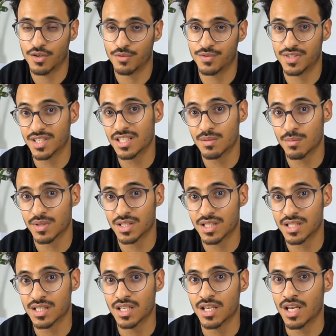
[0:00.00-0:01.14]
of 6
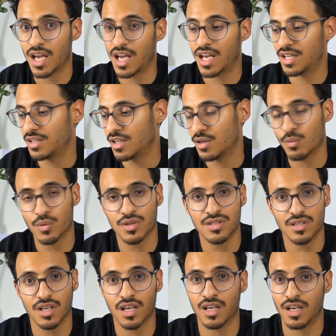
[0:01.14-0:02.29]
months and it
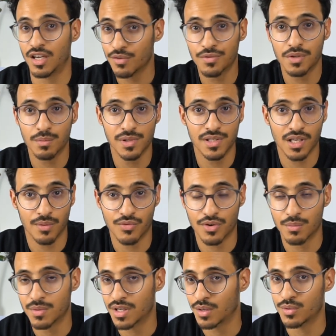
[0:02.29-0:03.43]
was a comfortable time for me. I